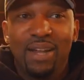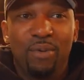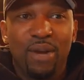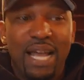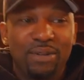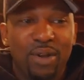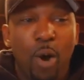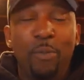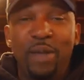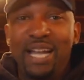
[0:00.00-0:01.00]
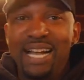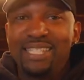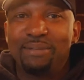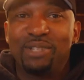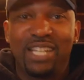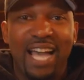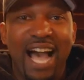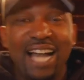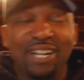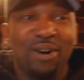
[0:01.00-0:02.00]
When I do the open concept,
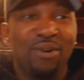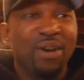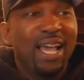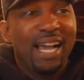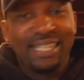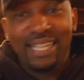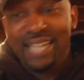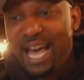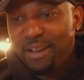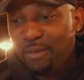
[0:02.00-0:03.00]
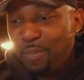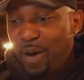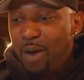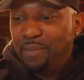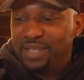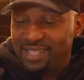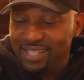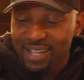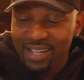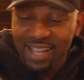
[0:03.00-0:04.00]
Chicago has a lot of apartments
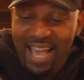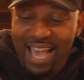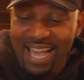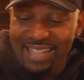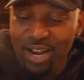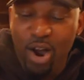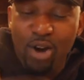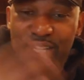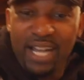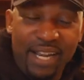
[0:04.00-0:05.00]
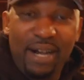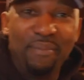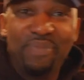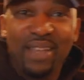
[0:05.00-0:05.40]
and they're all cut up.